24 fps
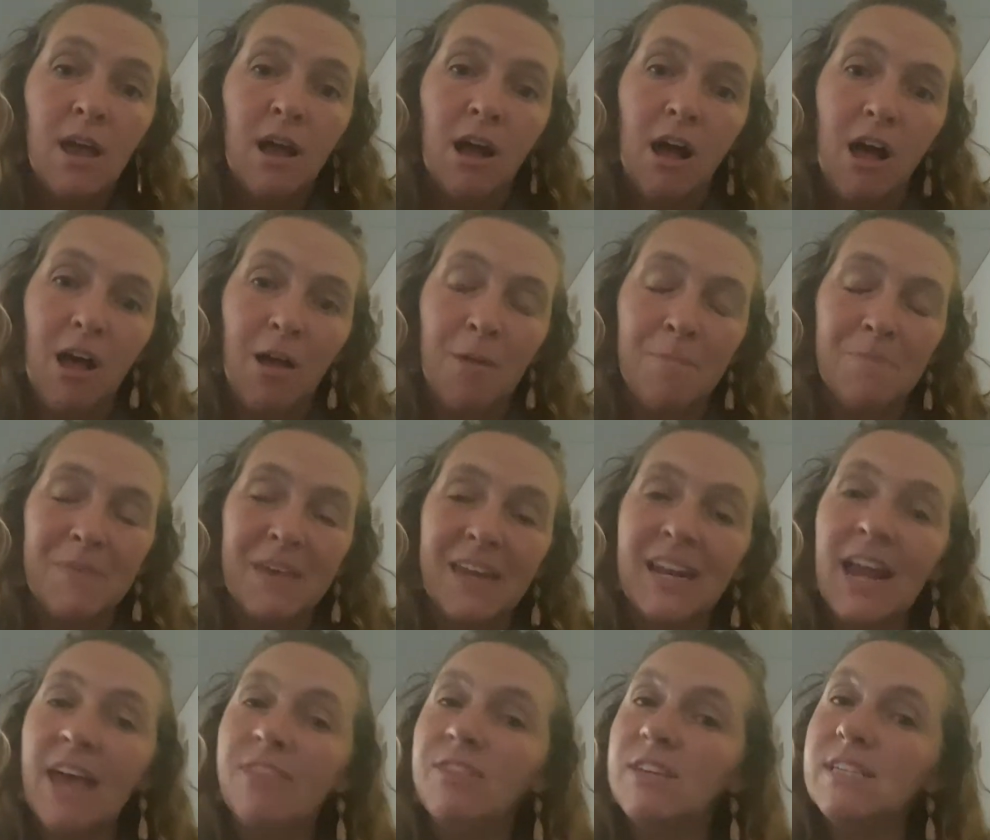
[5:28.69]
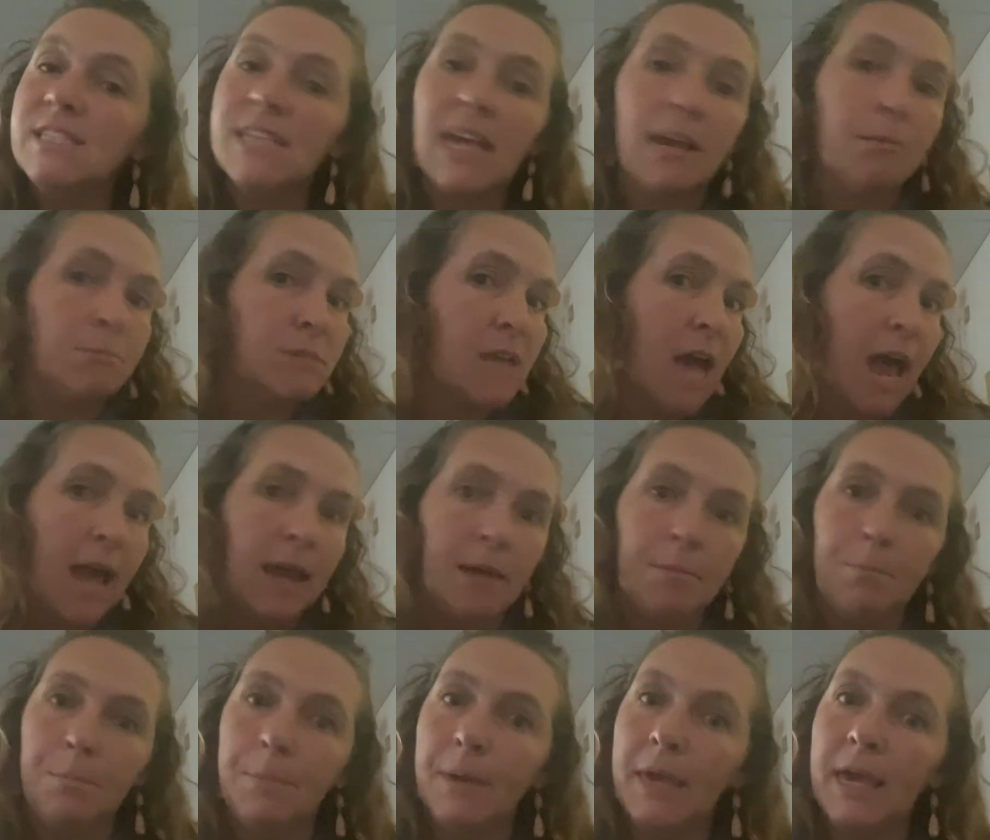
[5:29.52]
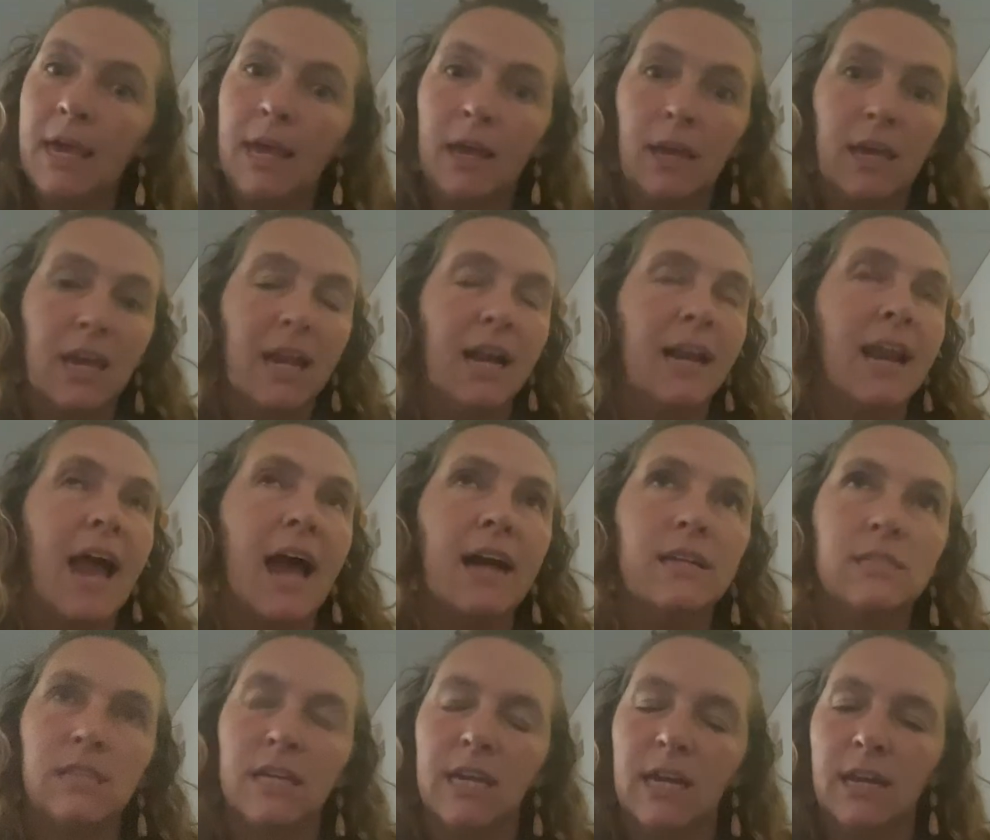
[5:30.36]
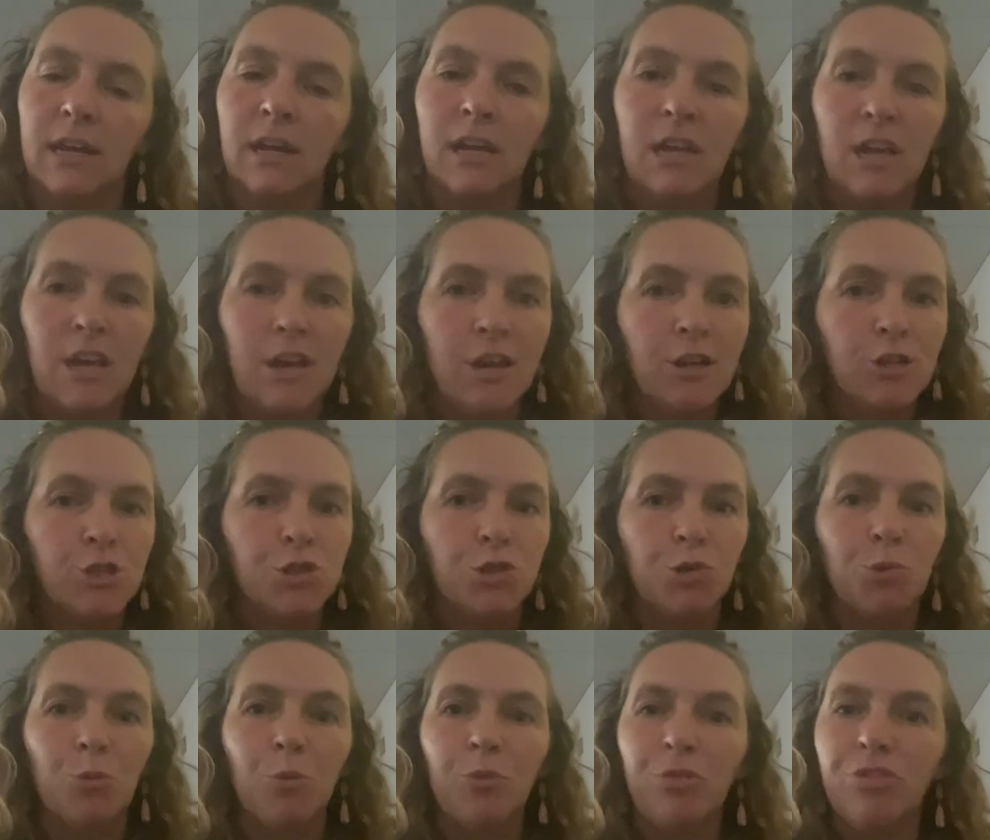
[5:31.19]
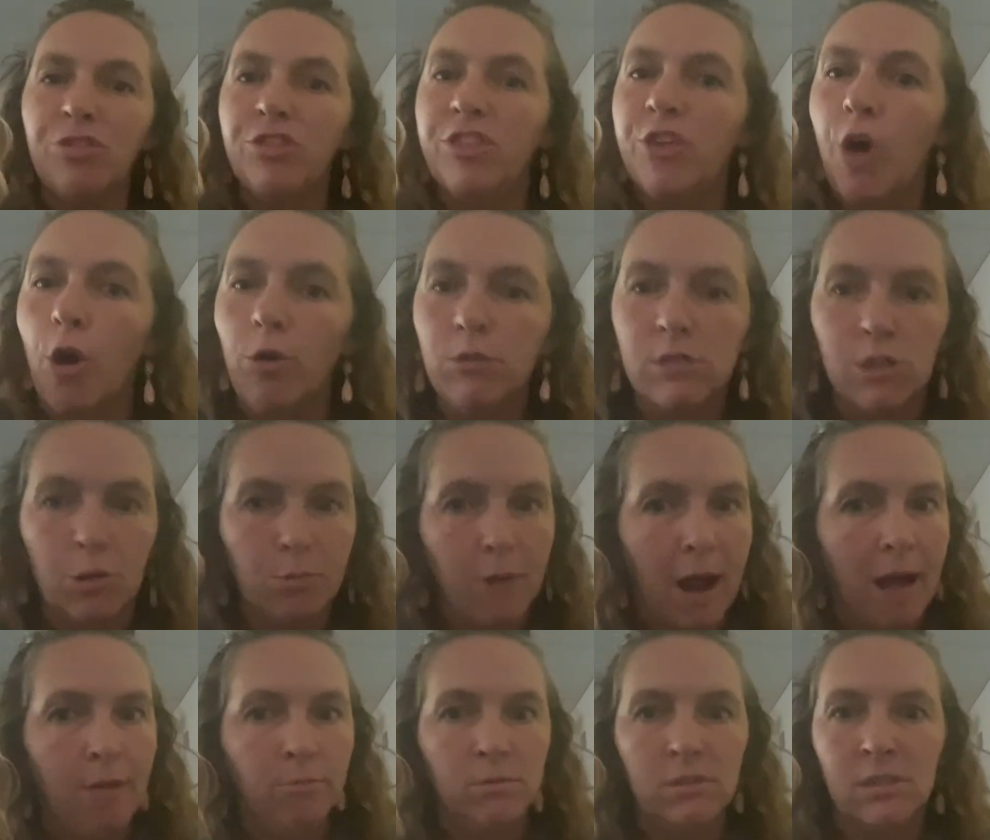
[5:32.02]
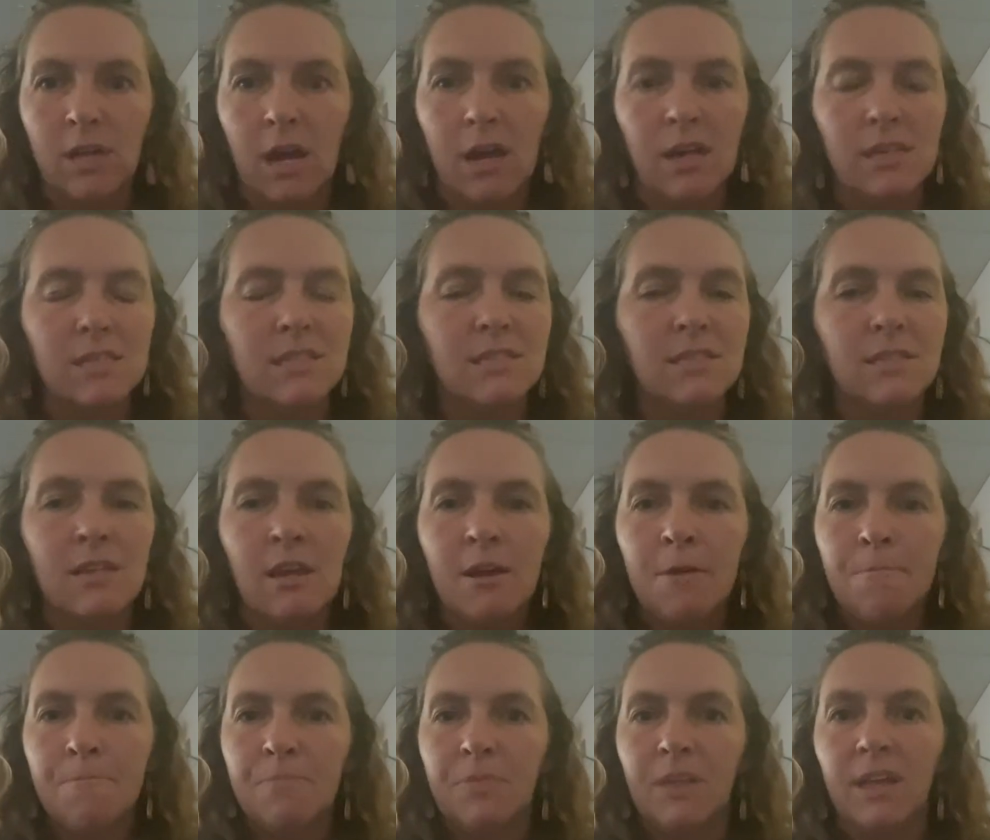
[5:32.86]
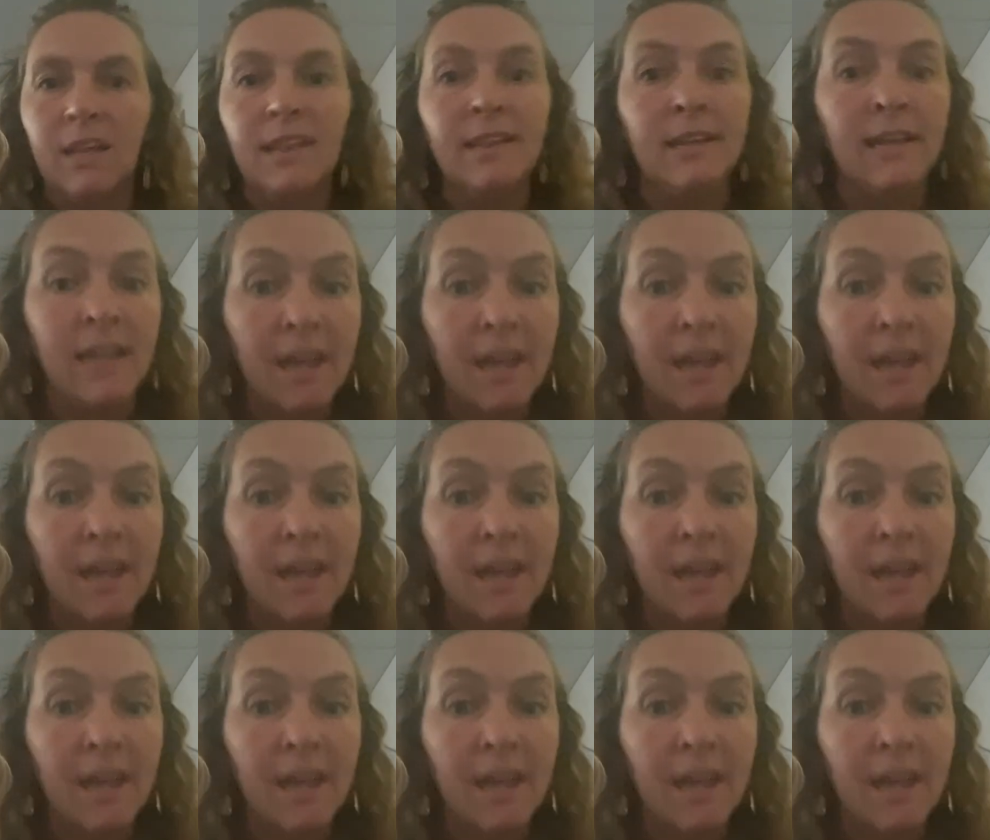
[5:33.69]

and at the same time being connected to those around us, the